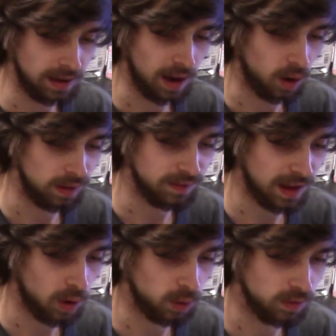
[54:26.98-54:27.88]
Yeah, either
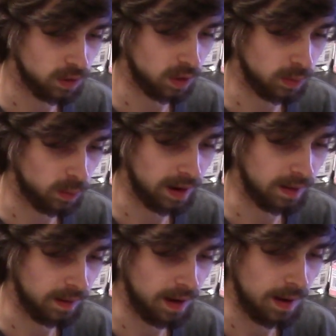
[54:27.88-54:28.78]
that or you've got it
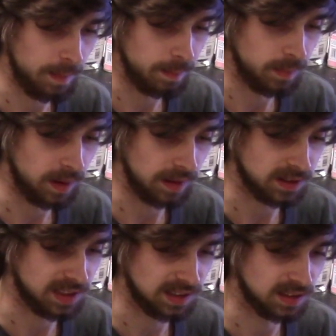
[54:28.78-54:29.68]
where
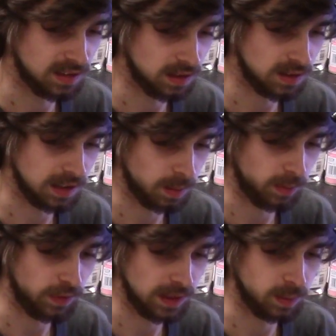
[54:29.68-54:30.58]
it sets up
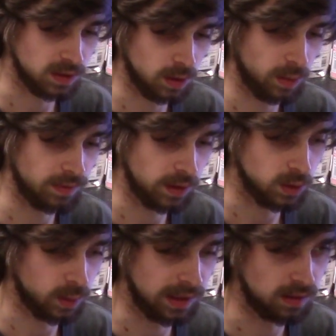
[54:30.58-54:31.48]
your Facebook, so whenever you
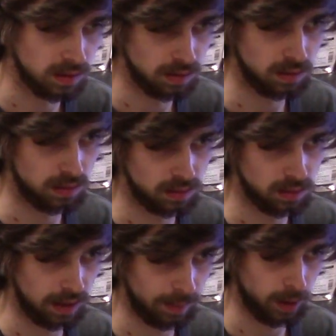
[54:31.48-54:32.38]
tweet,
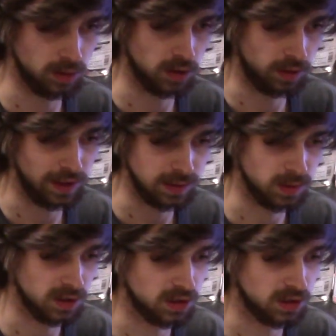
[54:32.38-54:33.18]
it posts on your Facebook.